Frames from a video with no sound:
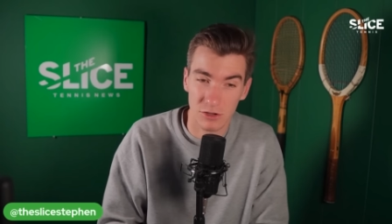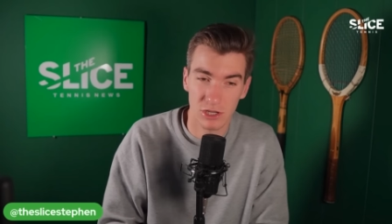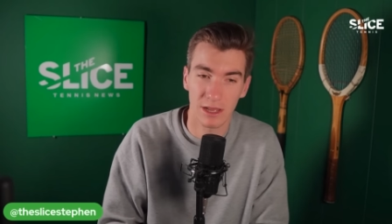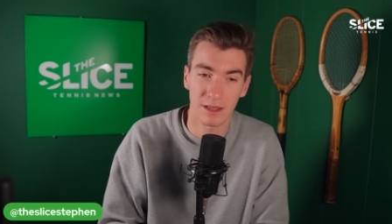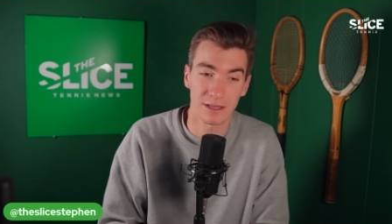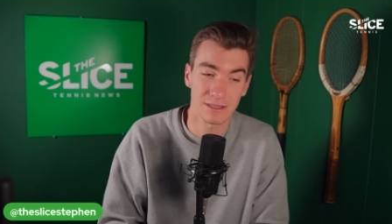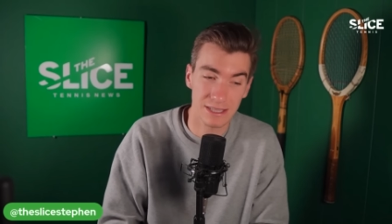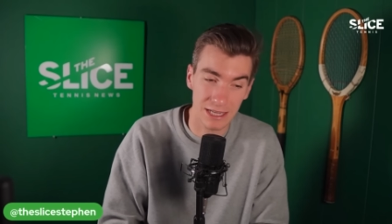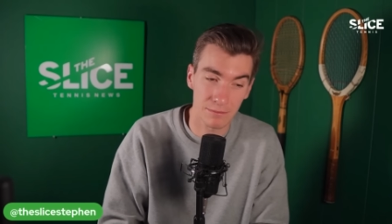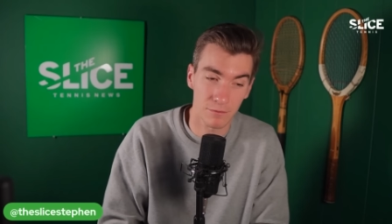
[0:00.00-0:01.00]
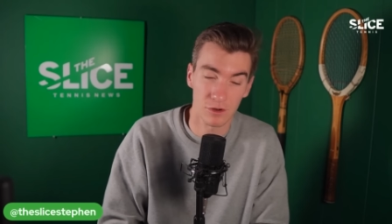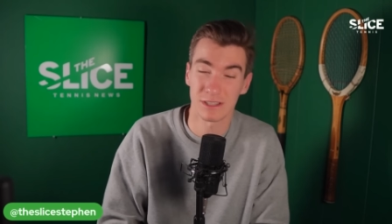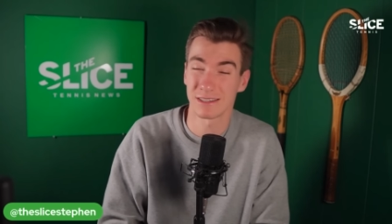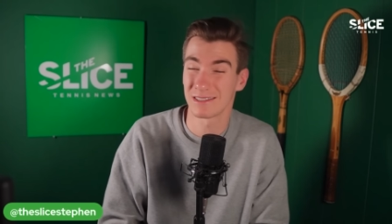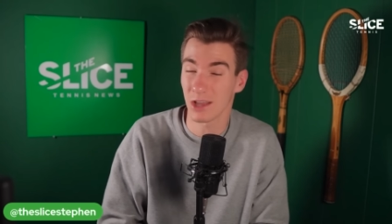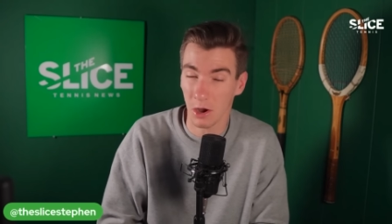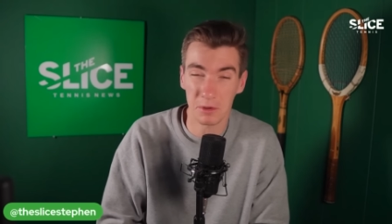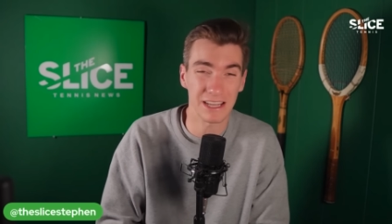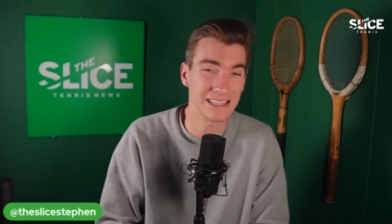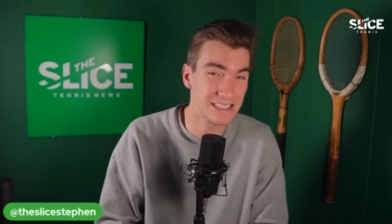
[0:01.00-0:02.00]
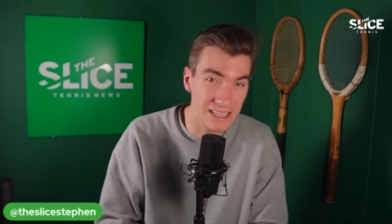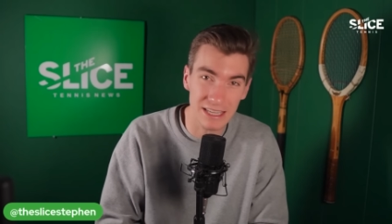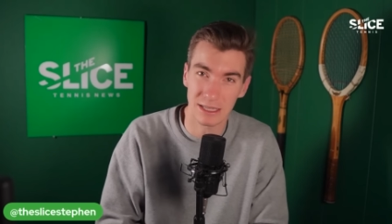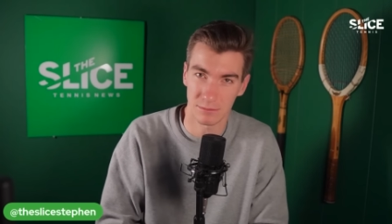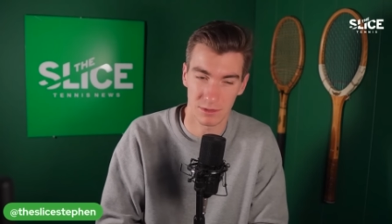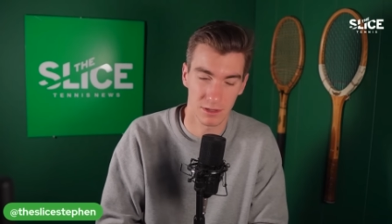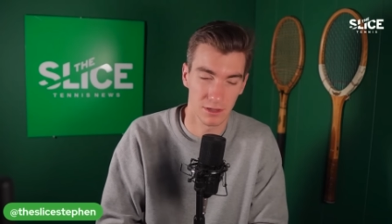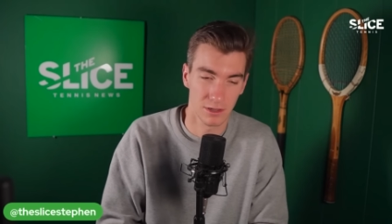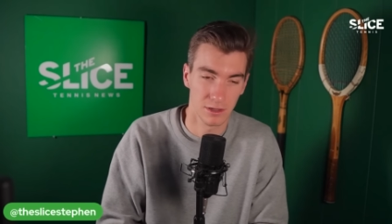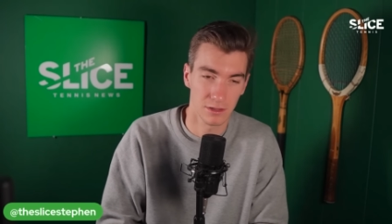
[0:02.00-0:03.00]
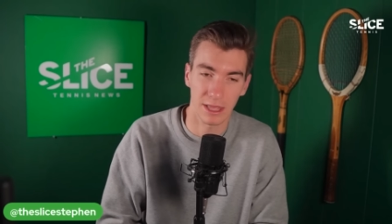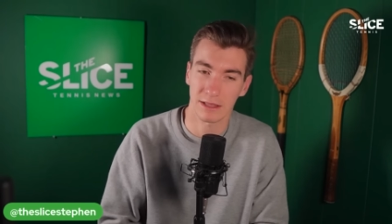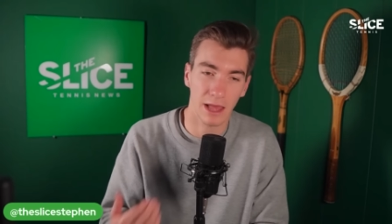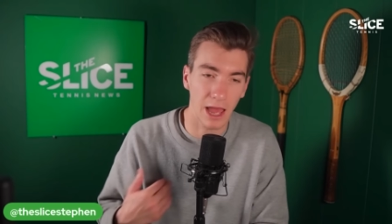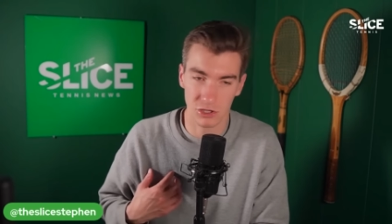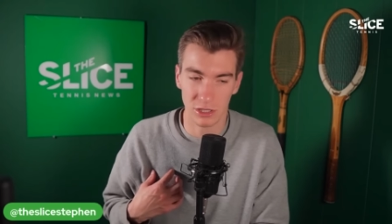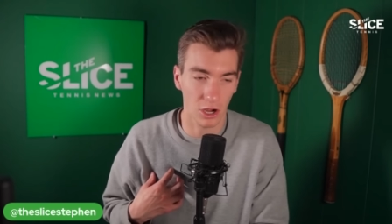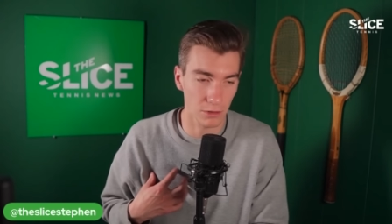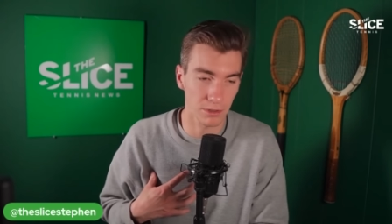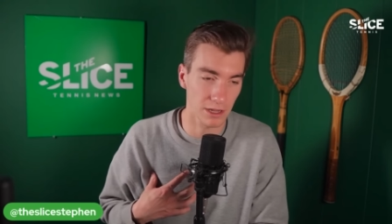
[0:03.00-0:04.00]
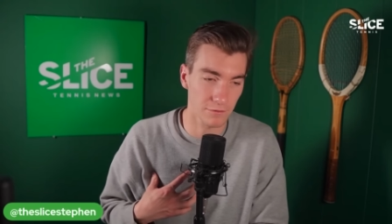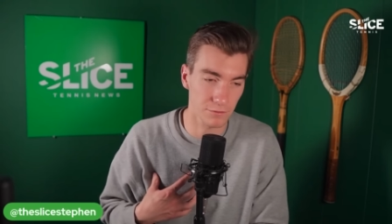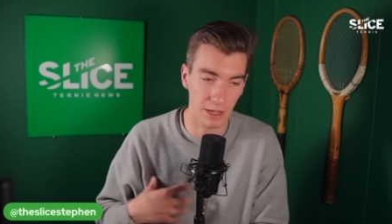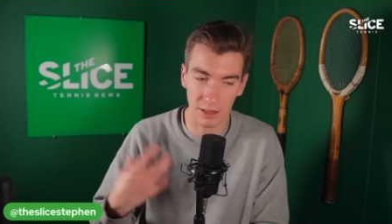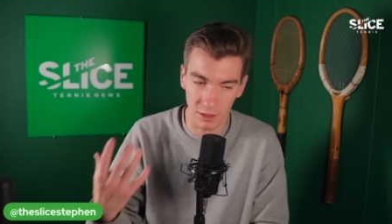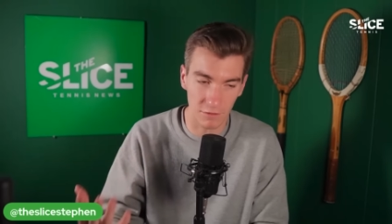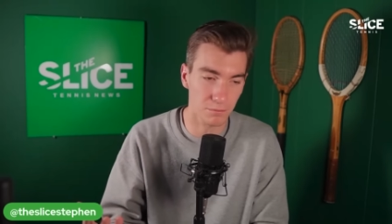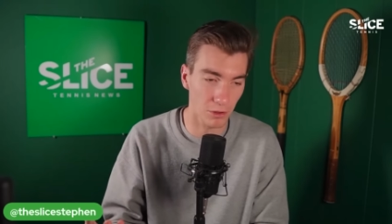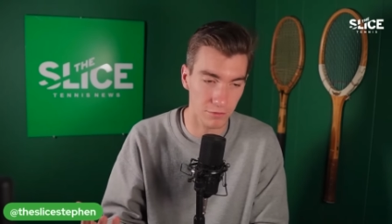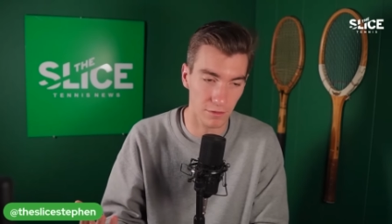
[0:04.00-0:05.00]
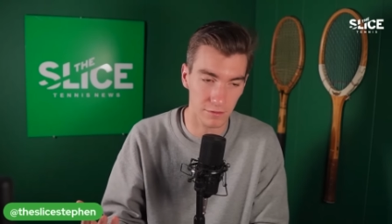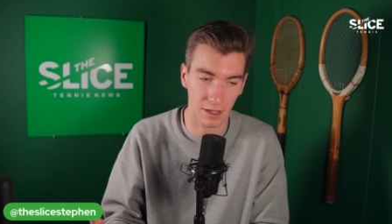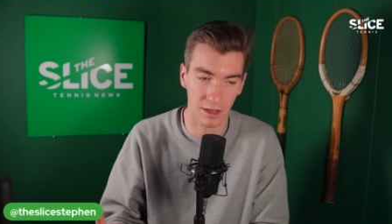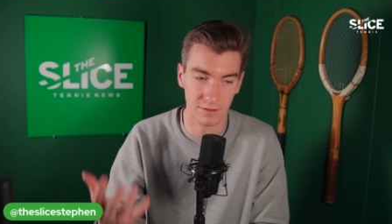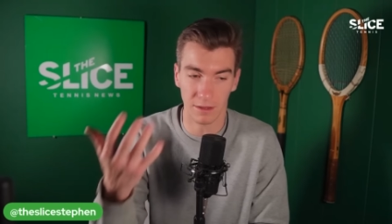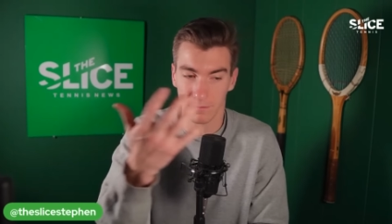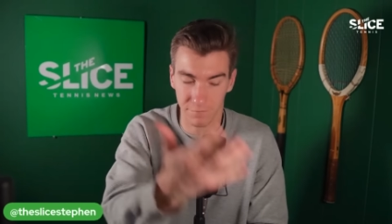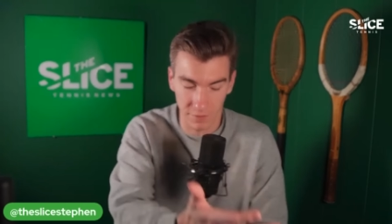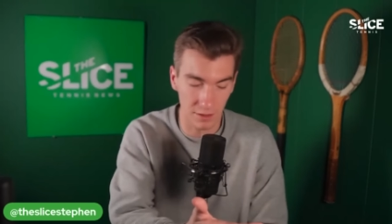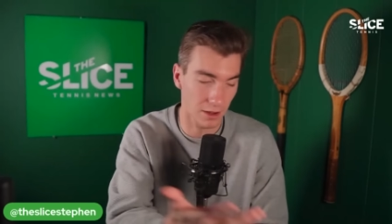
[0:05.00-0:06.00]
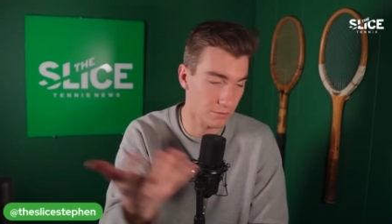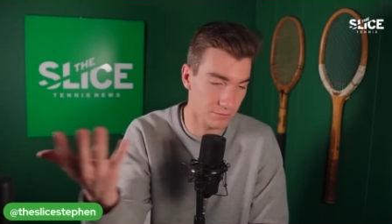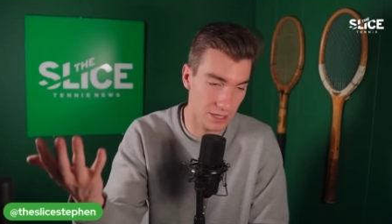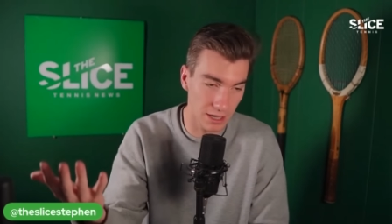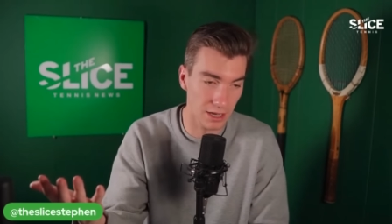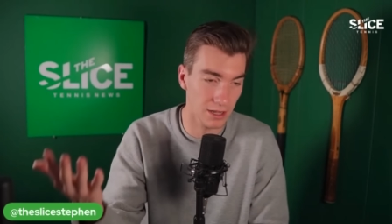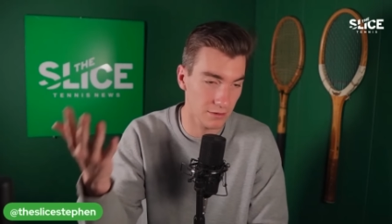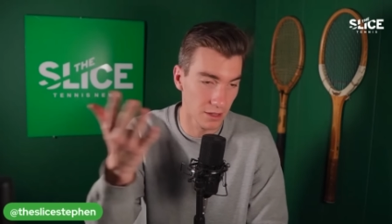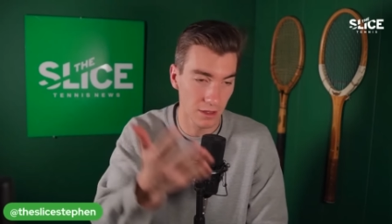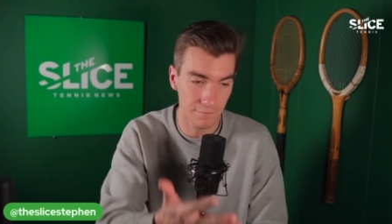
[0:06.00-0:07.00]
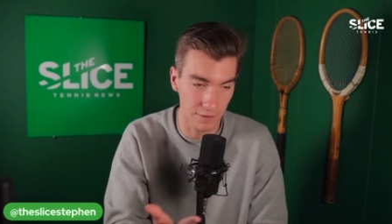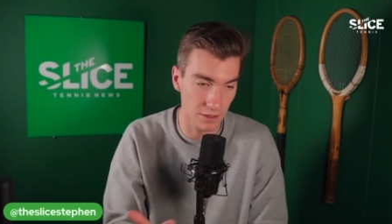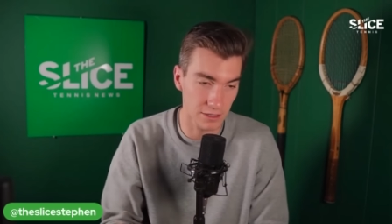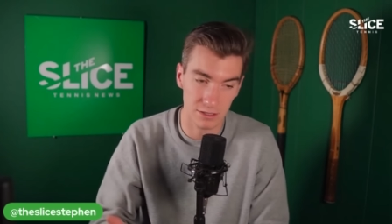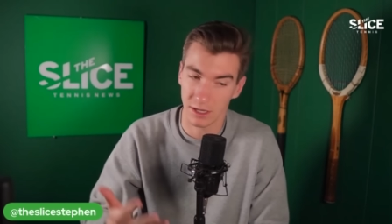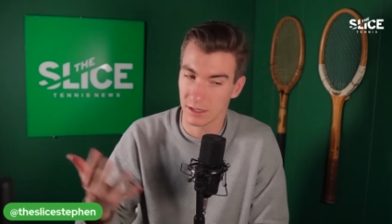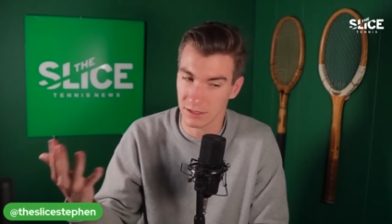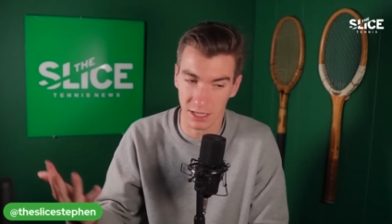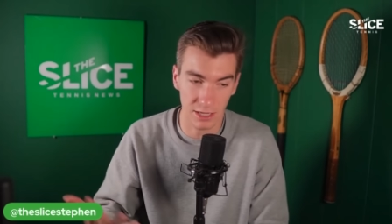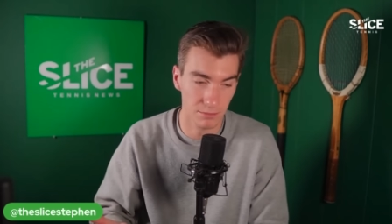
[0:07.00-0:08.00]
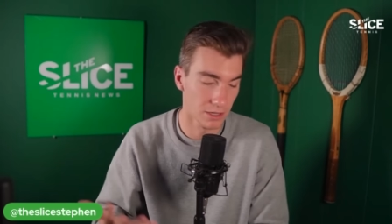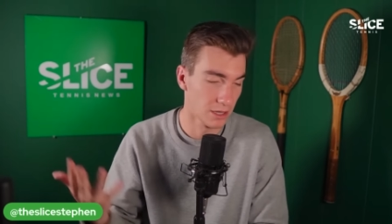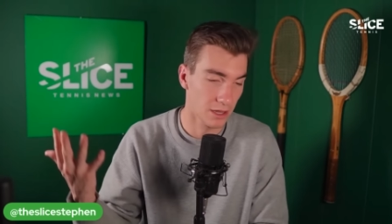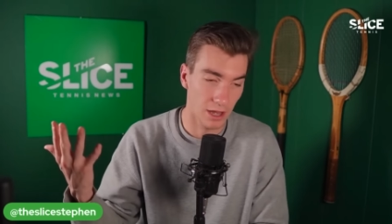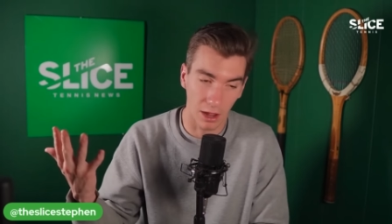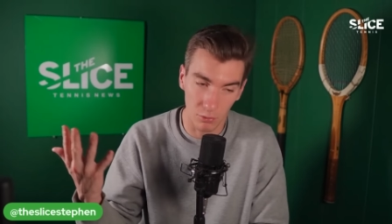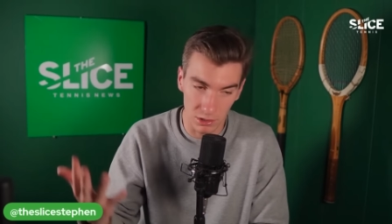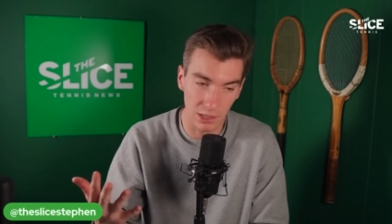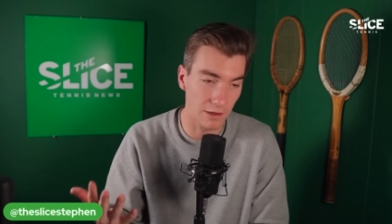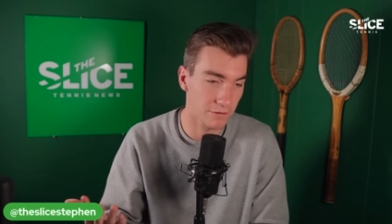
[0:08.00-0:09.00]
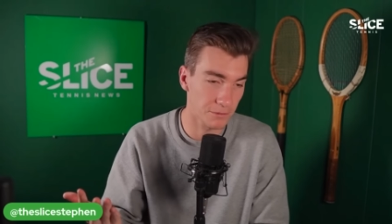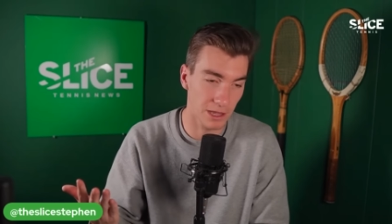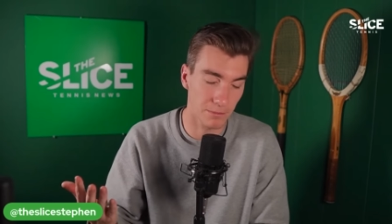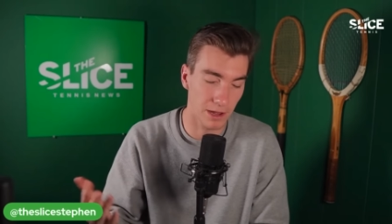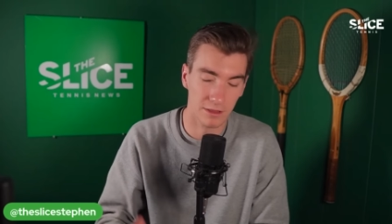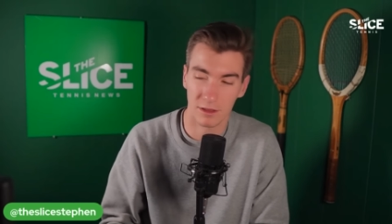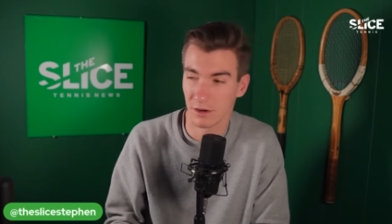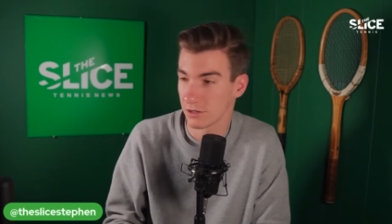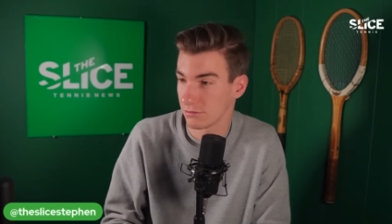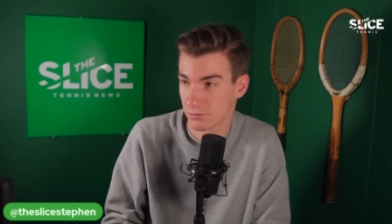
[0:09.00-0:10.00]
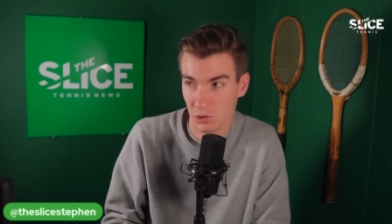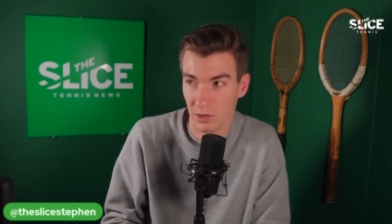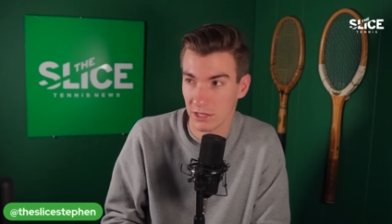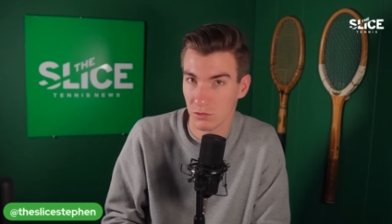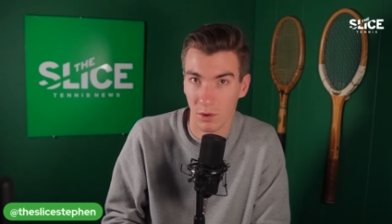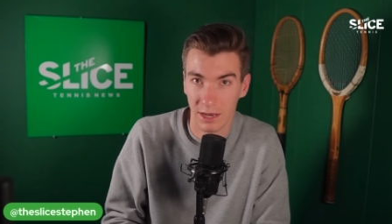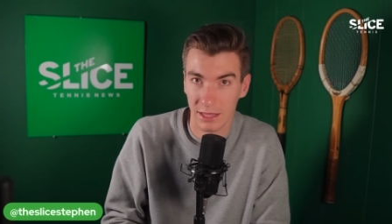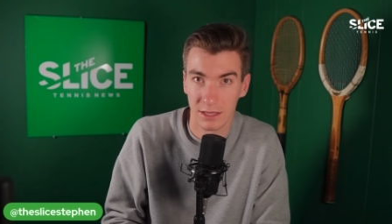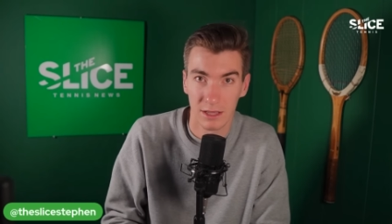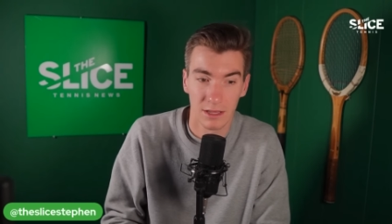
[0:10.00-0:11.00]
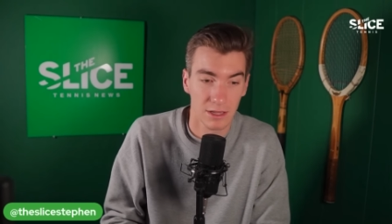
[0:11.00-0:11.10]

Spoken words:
Auger-Aliassime versus Dominic Thiem. Like, actually heartbreaking for me. I love both those guys. I'm Canadian. Felix, Thiem. I would love him to get back there. 2020